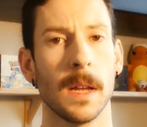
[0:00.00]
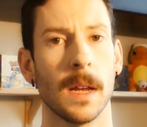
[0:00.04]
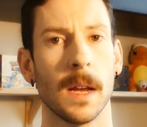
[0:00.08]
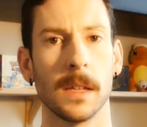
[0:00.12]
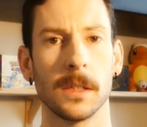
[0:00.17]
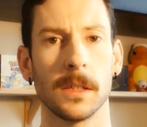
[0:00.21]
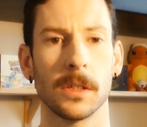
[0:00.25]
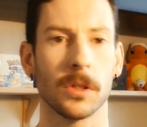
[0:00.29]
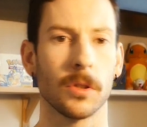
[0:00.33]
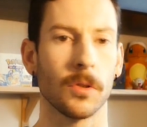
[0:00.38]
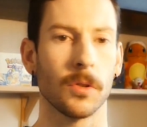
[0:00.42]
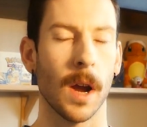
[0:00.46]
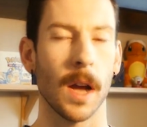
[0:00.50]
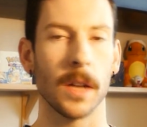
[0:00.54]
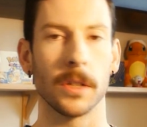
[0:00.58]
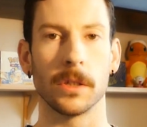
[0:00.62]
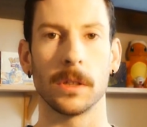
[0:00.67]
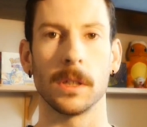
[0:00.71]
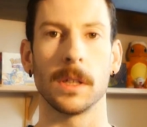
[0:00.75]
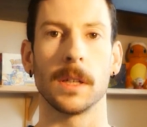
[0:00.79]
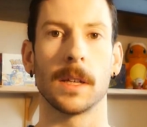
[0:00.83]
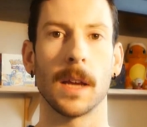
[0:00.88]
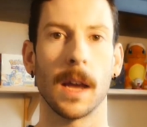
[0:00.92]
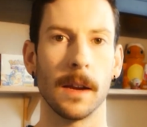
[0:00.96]
and just
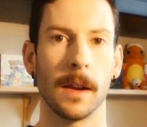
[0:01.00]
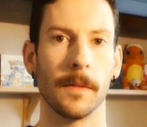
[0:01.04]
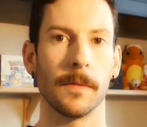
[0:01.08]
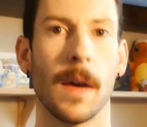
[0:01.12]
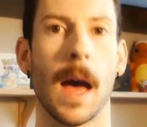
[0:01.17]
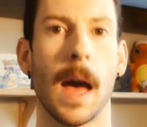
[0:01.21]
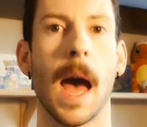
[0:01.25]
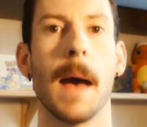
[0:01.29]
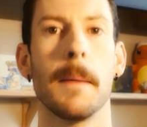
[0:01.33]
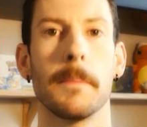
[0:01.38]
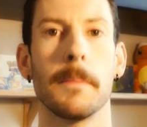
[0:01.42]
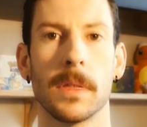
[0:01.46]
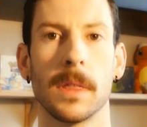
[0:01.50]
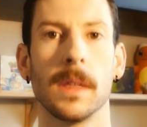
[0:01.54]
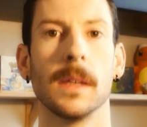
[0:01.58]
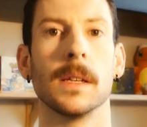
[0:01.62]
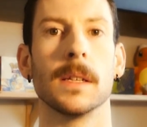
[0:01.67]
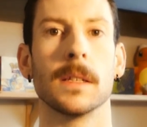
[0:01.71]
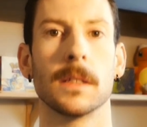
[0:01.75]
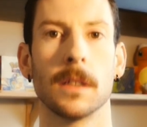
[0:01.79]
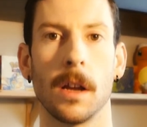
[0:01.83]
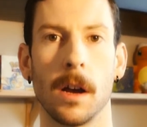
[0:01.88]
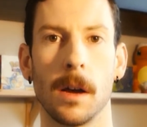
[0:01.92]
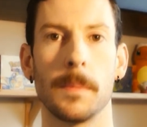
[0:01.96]
gradually kind of amp
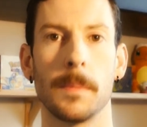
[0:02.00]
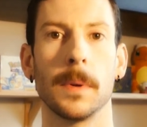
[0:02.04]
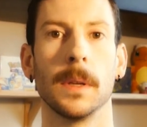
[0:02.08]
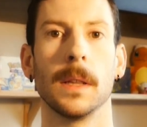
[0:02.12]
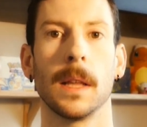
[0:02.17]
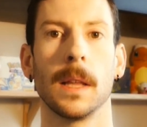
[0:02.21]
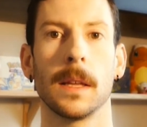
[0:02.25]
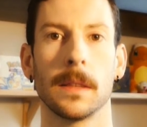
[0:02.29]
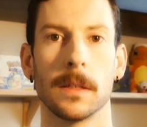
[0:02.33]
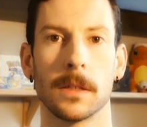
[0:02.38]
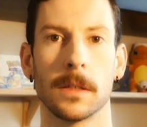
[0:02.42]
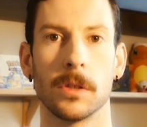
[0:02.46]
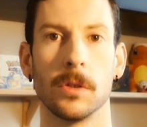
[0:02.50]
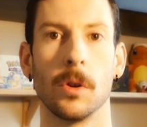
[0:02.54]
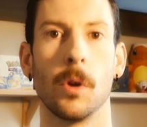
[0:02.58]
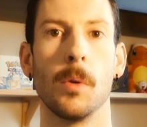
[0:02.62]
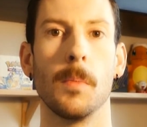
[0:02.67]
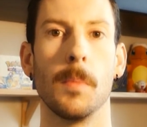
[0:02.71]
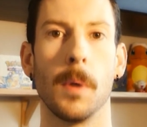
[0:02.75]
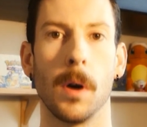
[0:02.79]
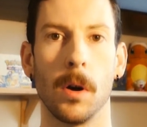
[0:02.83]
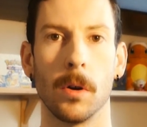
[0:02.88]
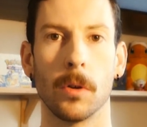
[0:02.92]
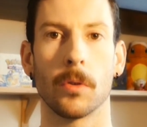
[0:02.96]
things up and let the
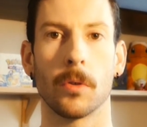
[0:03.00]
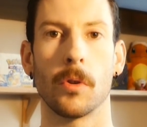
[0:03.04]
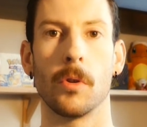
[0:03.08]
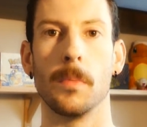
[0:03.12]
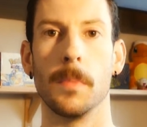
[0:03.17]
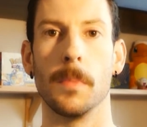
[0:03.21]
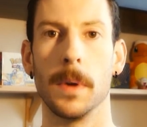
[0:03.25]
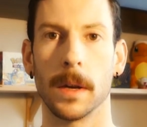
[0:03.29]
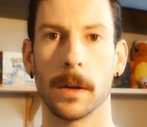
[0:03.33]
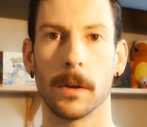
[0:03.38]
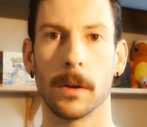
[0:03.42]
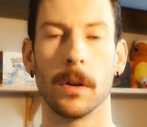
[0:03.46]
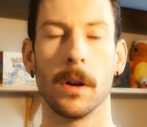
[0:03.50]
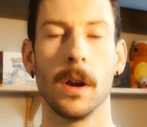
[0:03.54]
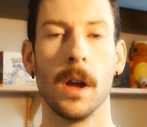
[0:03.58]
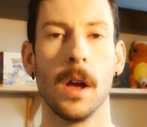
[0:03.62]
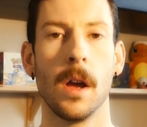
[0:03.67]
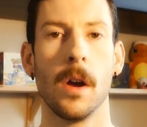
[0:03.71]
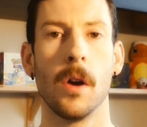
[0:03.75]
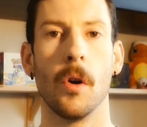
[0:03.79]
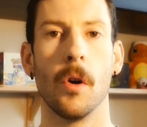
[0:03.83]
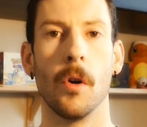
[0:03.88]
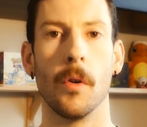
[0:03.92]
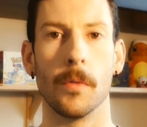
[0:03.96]
snowball grow bigger
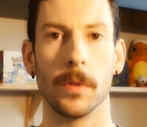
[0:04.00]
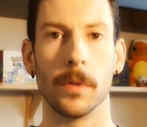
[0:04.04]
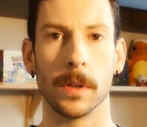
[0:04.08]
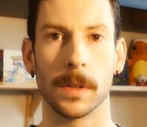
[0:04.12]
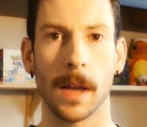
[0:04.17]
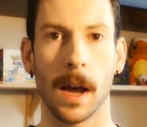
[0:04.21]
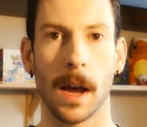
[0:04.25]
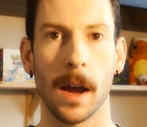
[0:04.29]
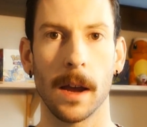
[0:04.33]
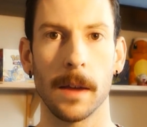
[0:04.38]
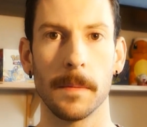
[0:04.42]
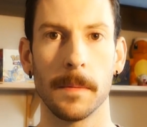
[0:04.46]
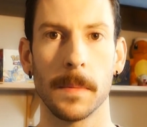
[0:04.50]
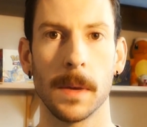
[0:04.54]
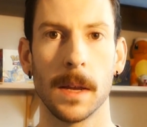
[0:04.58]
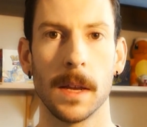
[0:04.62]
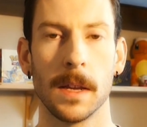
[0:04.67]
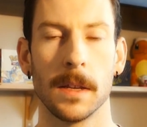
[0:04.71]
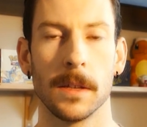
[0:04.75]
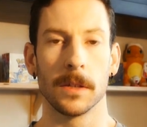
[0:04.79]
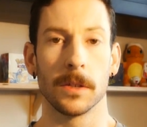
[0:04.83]
over time,